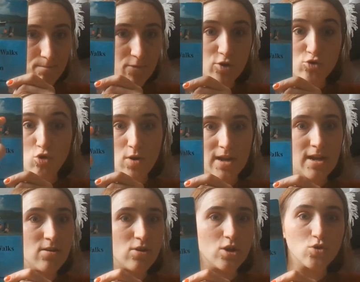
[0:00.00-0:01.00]
drawing
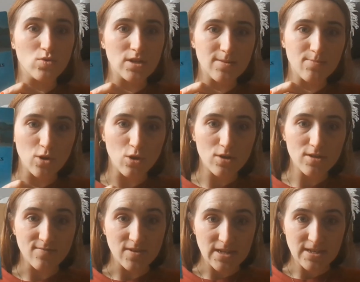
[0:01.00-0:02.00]
here that you don't need to put lots
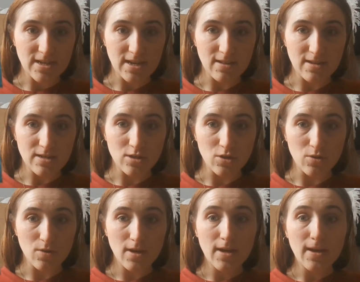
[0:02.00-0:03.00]
of detail into.
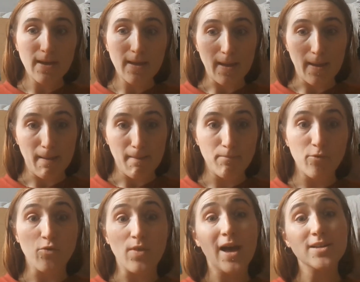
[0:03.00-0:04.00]

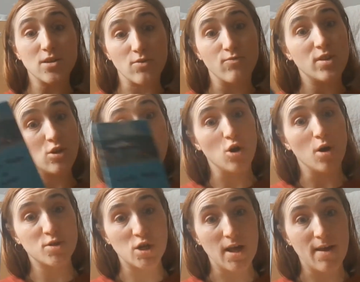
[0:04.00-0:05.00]
So that's a really good
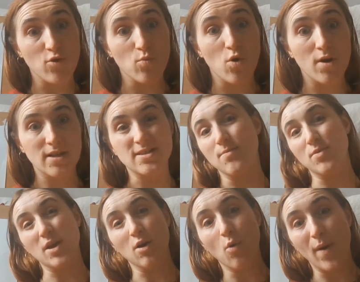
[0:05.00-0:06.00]
option if you're wanting
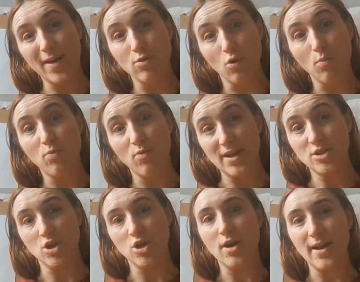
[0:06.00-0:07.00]
something quite low
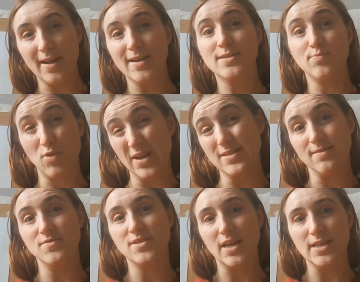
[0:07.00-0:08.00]
pressure and
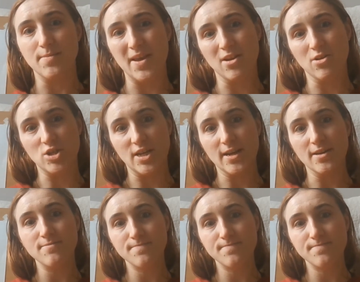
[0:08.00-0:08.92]
expressive to get some energy out.